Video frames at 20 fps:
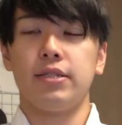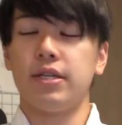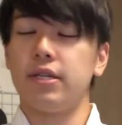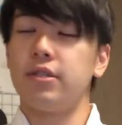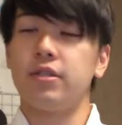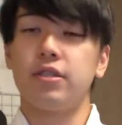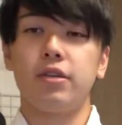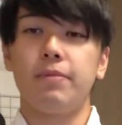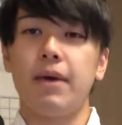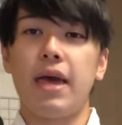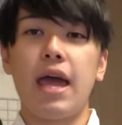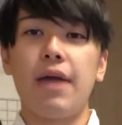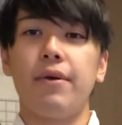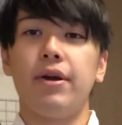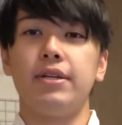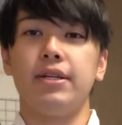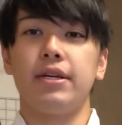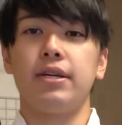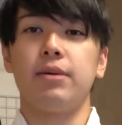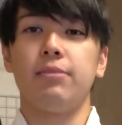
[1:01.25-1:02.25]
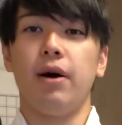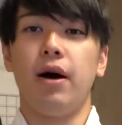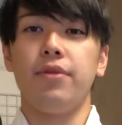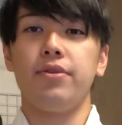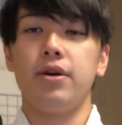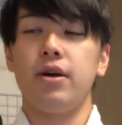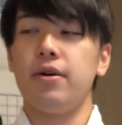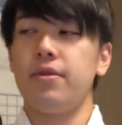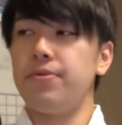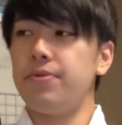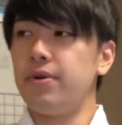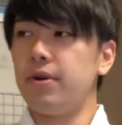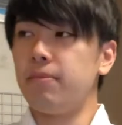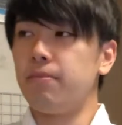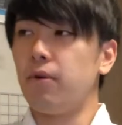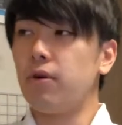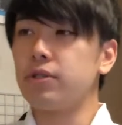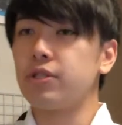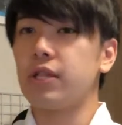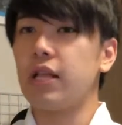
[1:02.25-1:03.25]
tend to be erratic about their
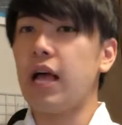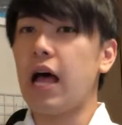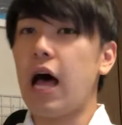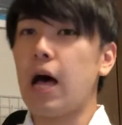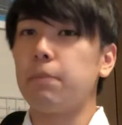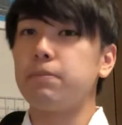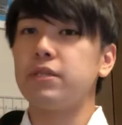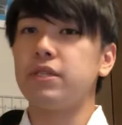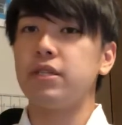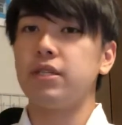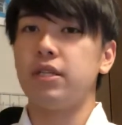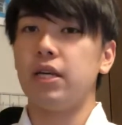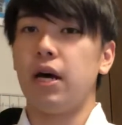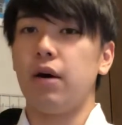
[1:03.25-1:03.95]
emotional ups and